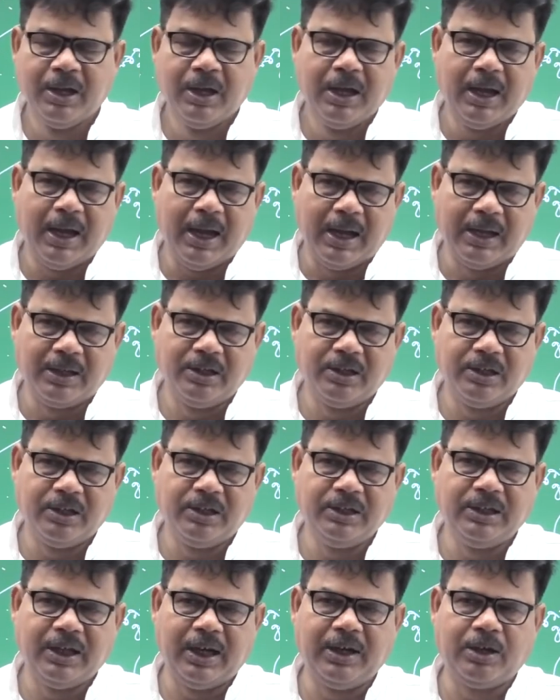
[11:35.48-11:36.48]
As a
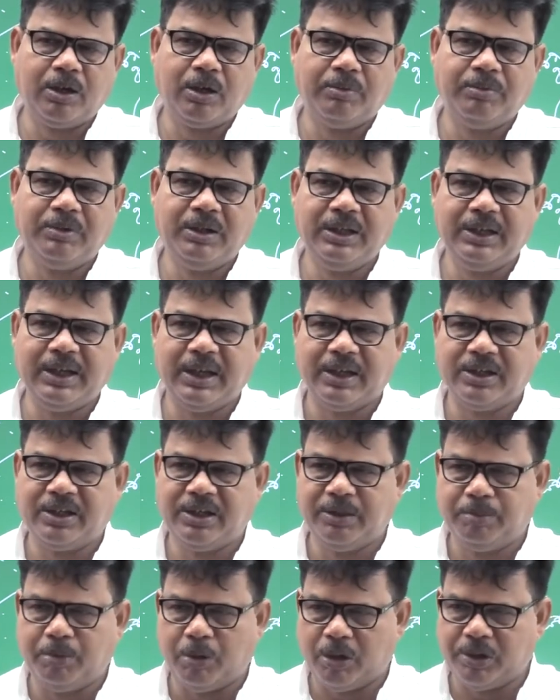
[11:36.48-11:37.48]
result of
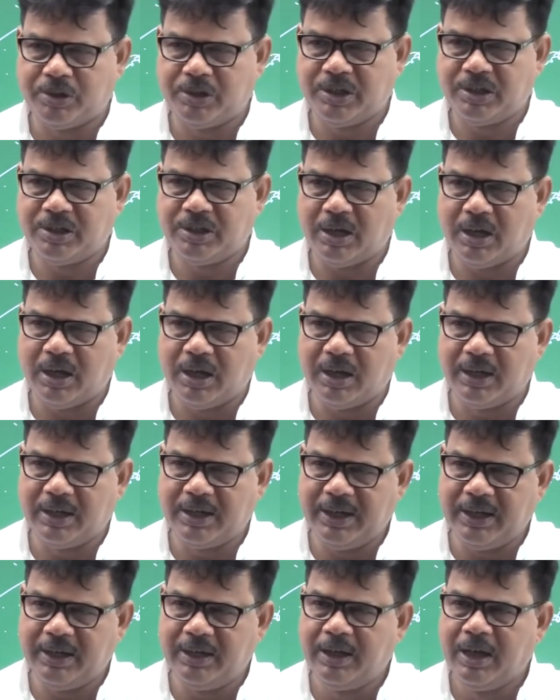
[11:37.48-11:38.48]
degassing process,
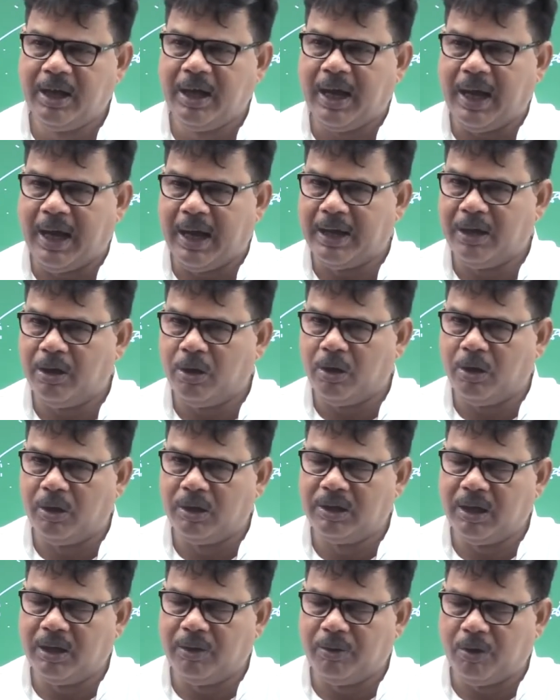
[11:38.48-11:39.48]
again and
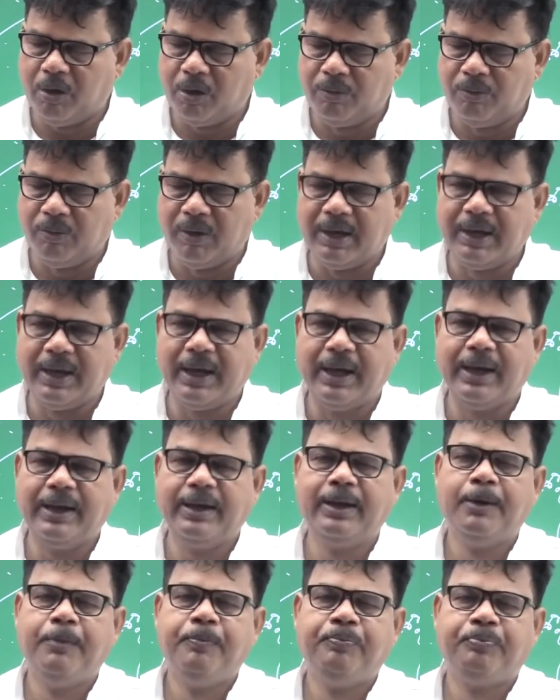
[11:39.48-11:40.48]
on one hand,
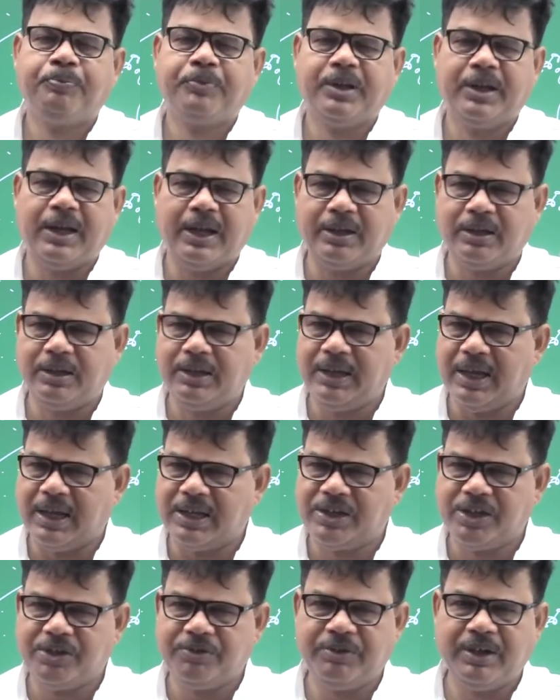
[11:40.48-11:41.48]
right,
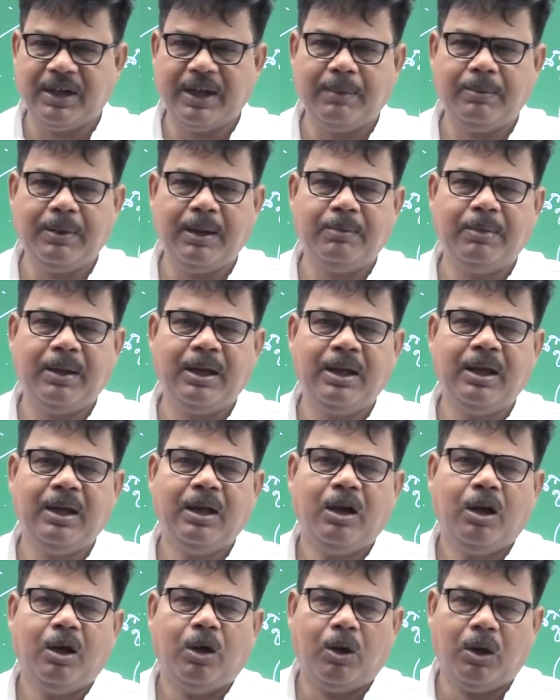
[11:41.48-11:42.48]
gases were available.
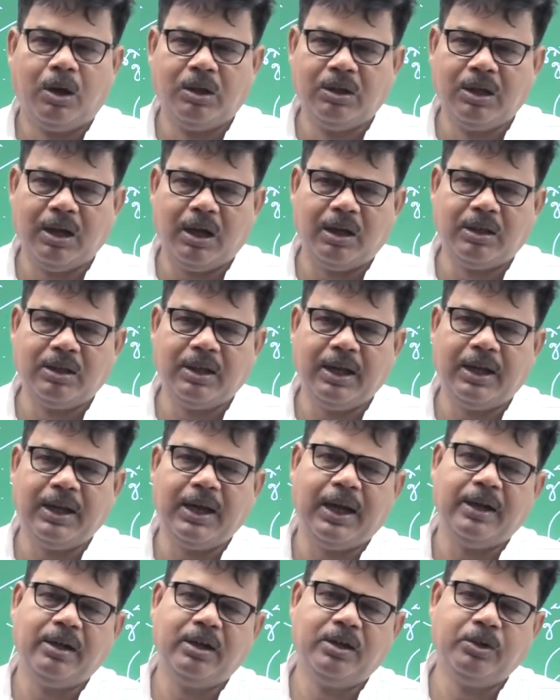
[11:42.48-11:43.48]
On the other
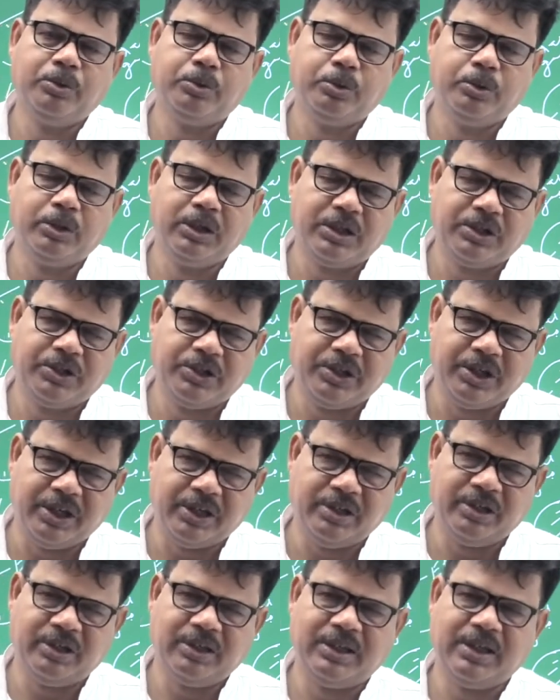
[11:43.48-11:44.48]
hand, due to the change
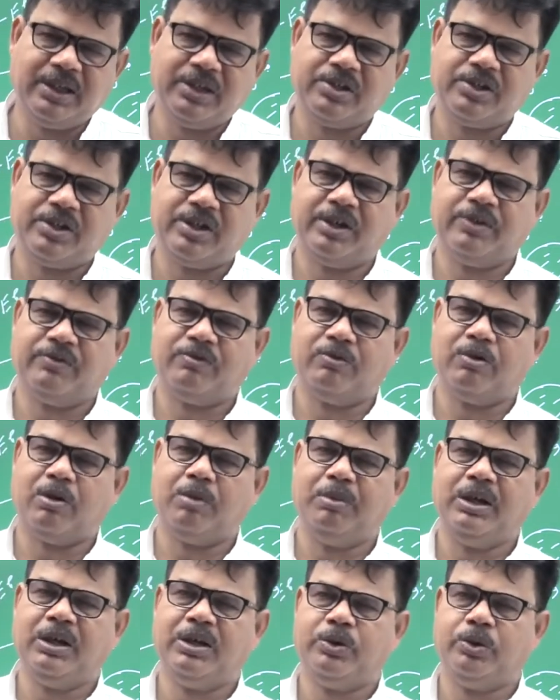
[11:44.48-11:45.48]
in the state from
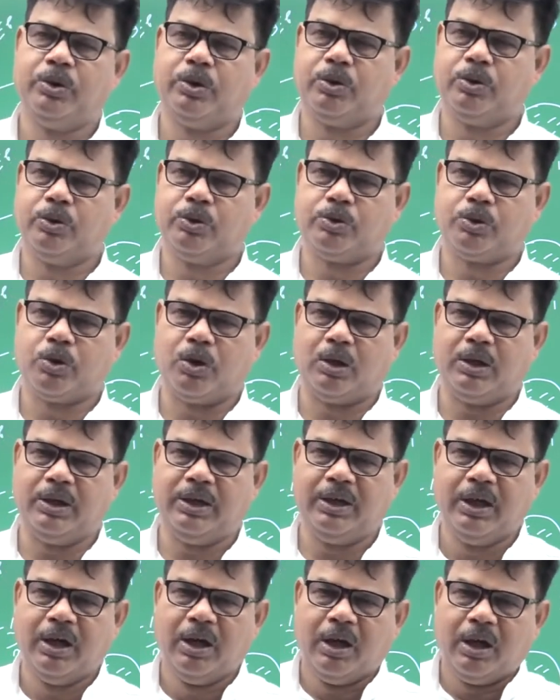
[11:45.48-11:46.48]
liquid to
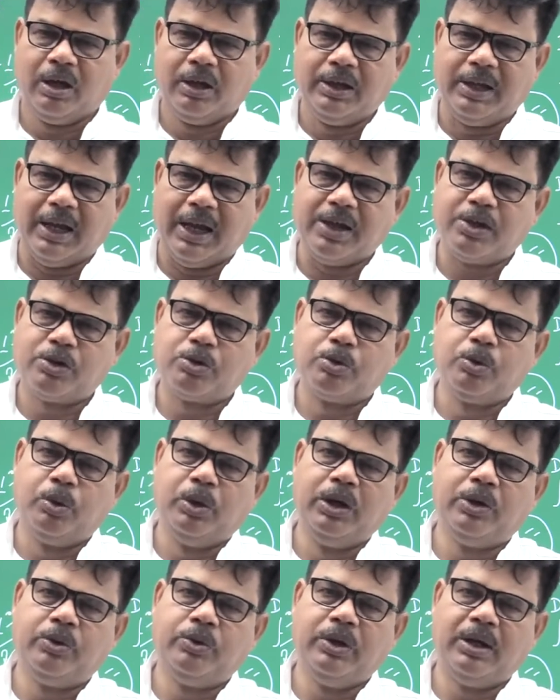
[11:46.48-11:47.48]
solid, gas to
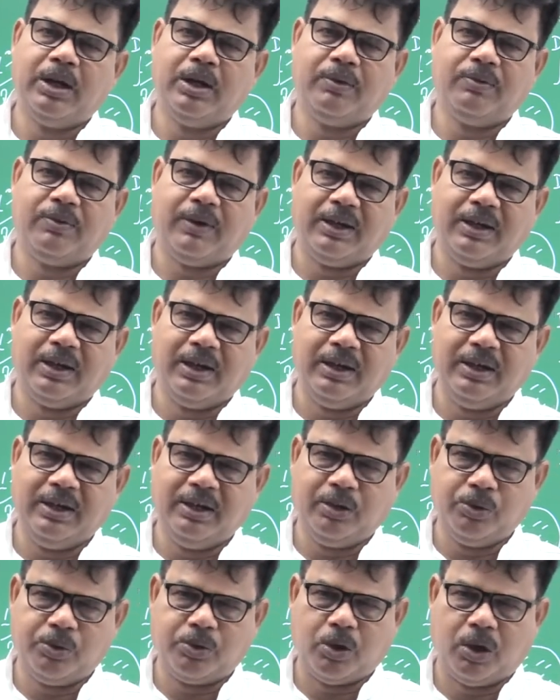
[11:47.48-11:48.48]
liquid and finally
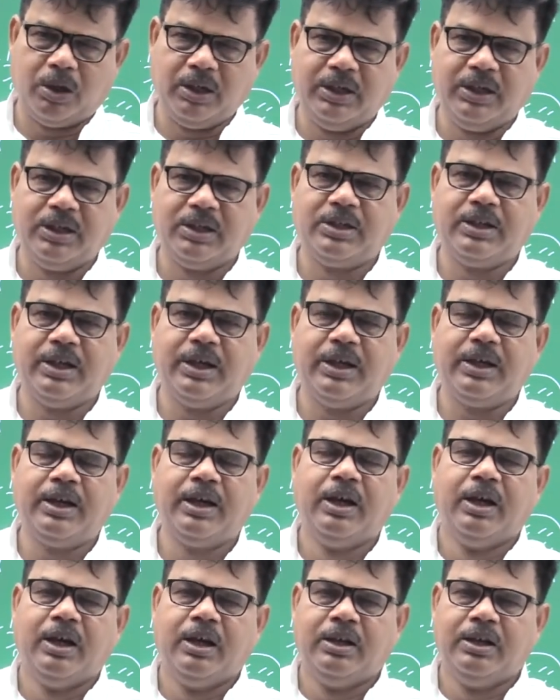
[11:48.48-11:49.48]
to solid state,
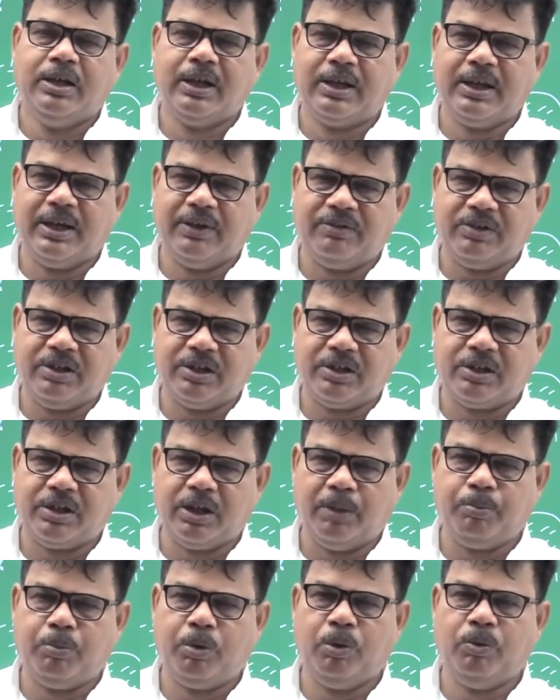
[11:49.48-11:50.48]
the gravitational
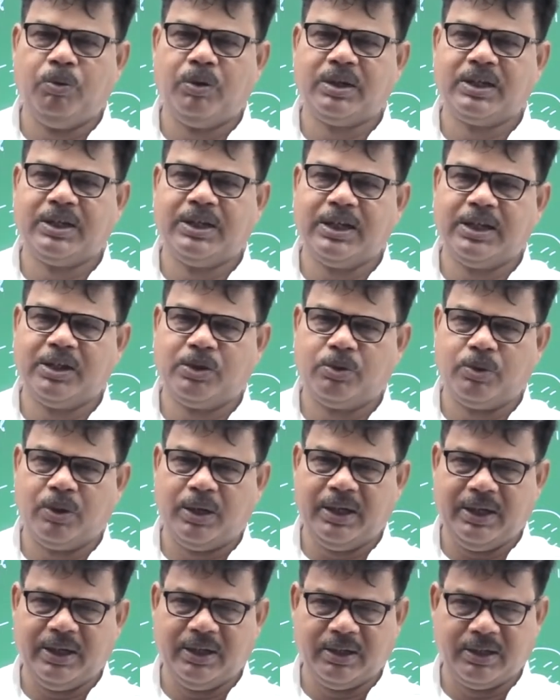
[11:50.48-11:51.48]
pull was gradually
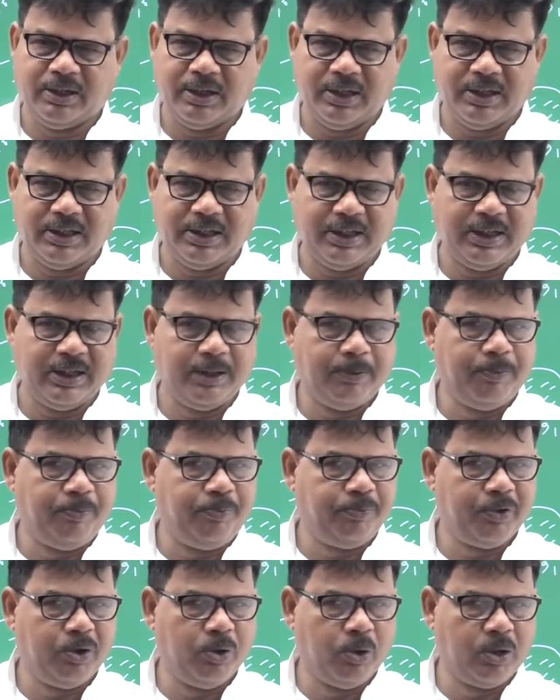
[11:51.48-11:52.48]
increasing.
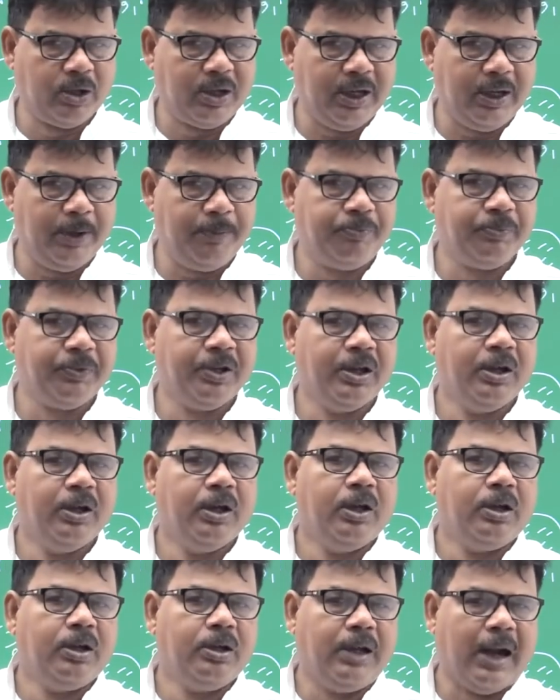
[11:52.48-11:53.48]
Okay,
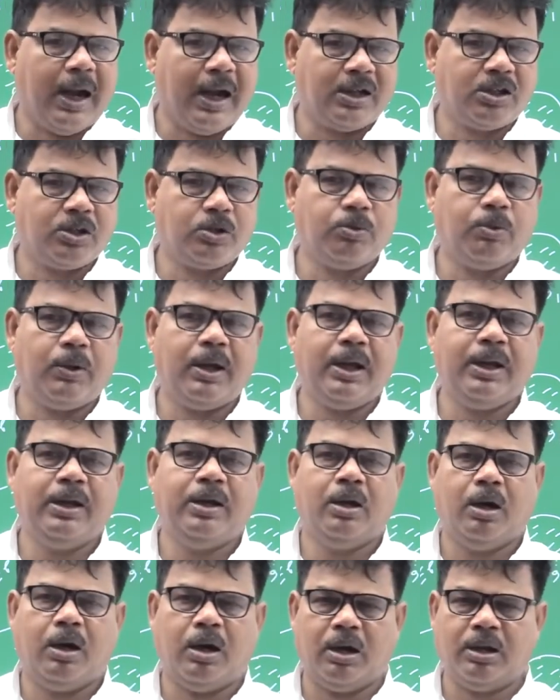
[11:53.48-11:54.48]
that's why
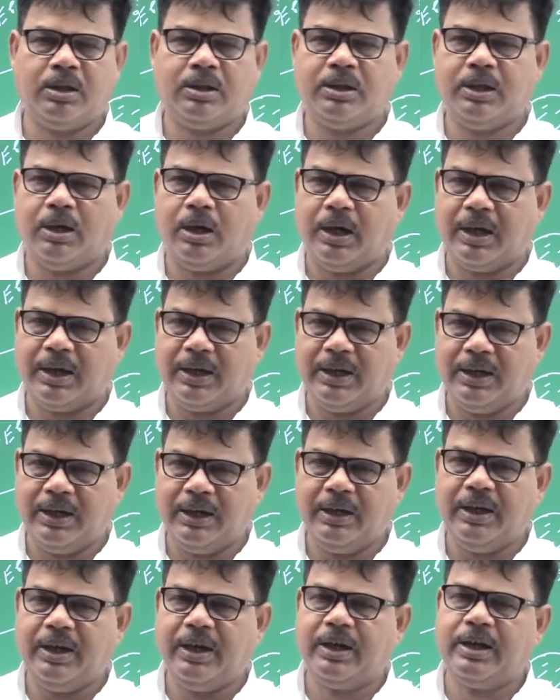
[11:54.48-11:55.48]
Earth again
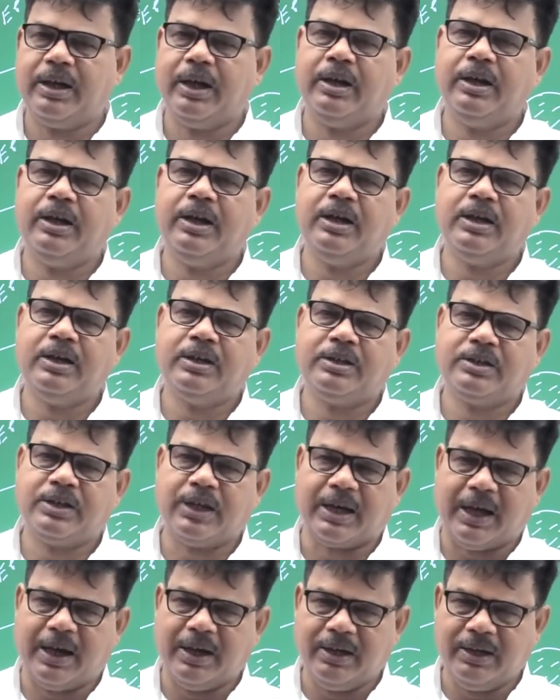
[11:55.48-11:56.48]
attended
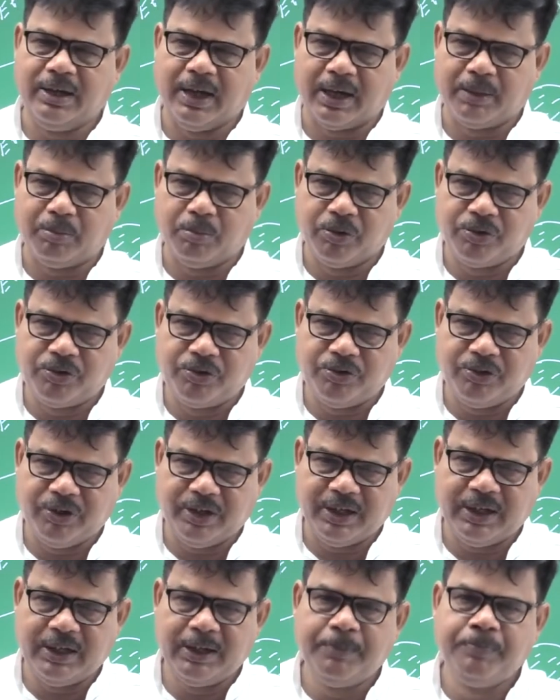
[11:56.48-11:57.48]
secondary
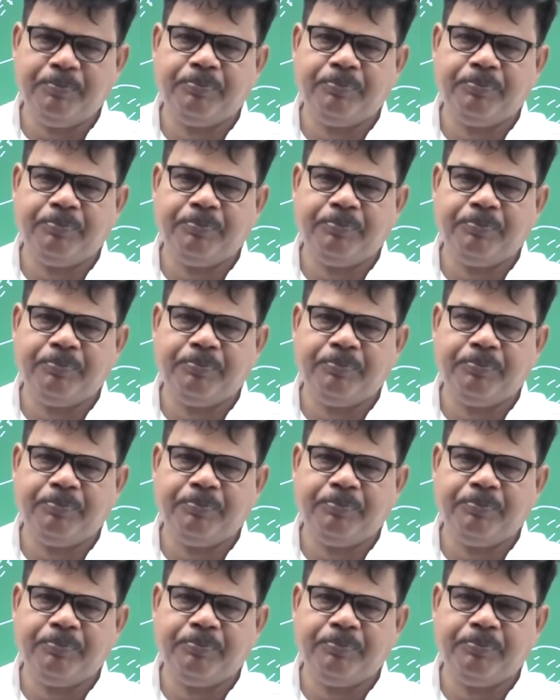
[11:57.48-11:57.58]
atmosphere.